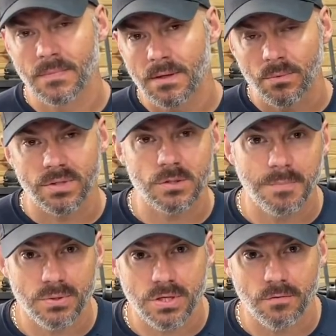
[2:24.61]
With this
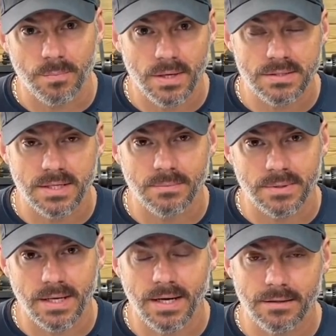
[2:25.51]
pushover president we
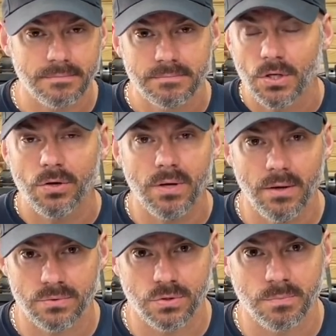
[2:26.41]
got, who
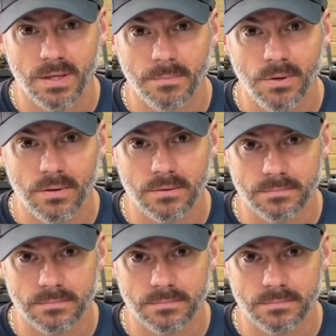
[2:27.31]
knows? Could be tomorrow.